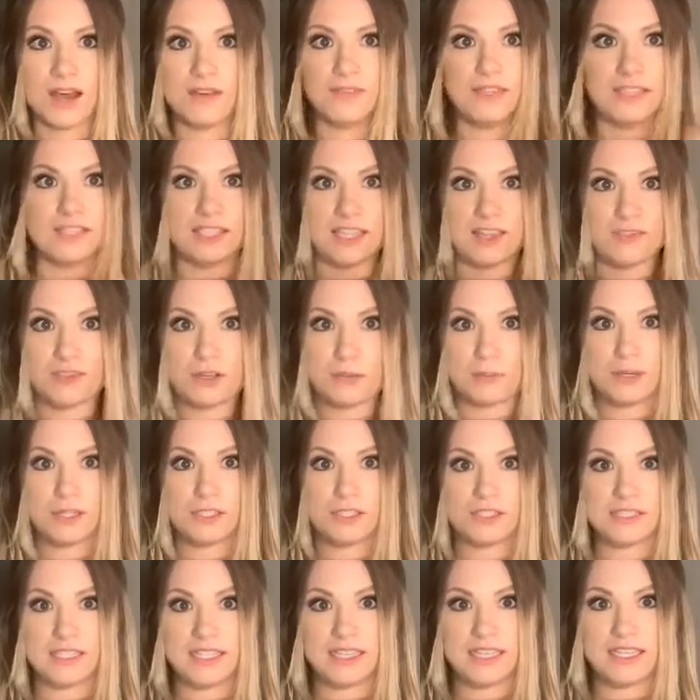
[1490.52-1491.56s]
Obviously, if they're
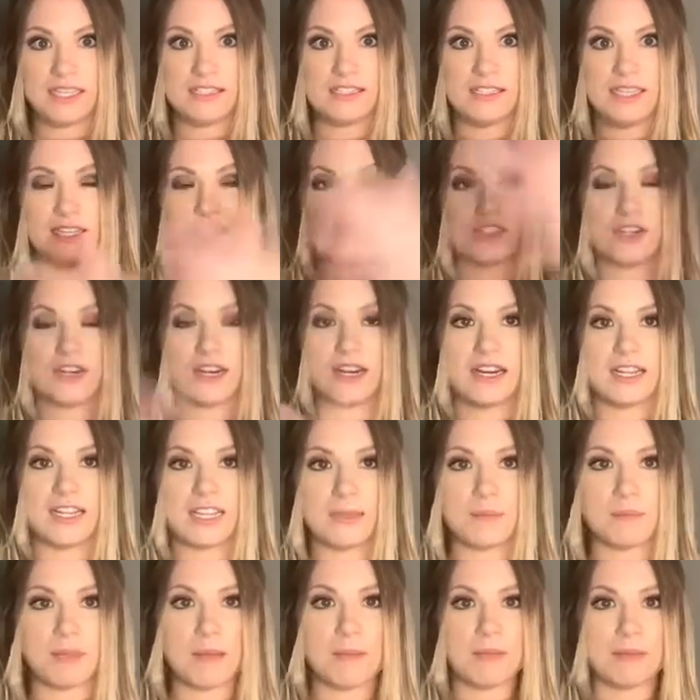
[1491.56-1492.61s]
purchasing these things, they're gonna
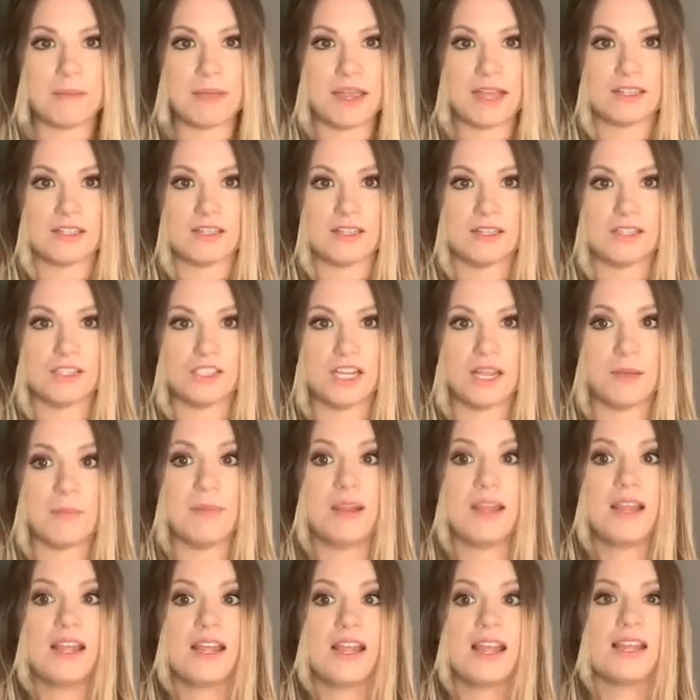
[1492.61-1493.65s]
keep coming back to the
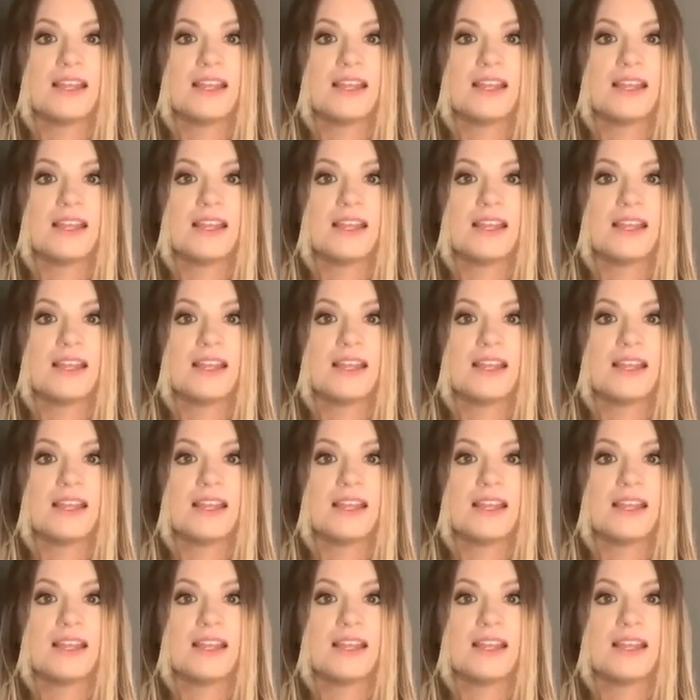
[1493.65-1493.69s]
gym.